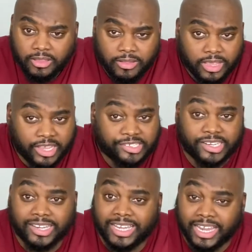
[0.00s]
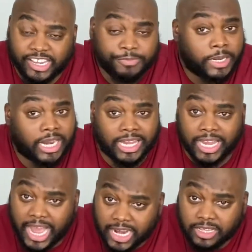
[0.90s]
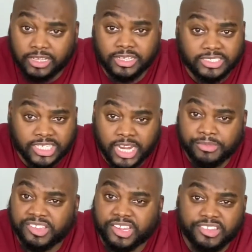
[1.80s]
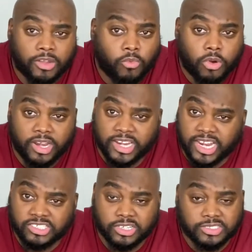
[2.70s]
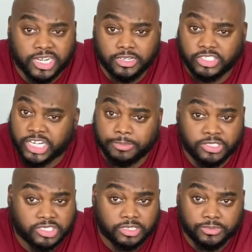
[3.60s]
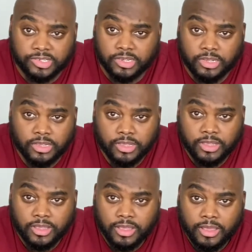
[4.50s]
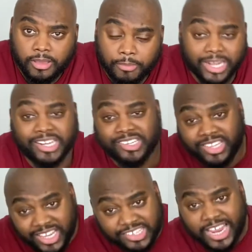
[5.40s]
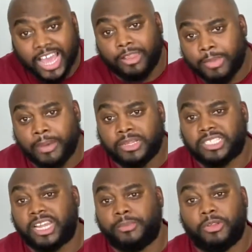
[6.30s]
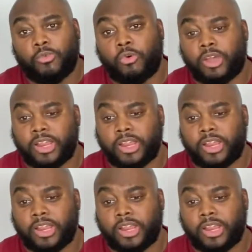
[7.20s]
It's been a lot of good teams that's done won national championships. But it's this Alabama team the one.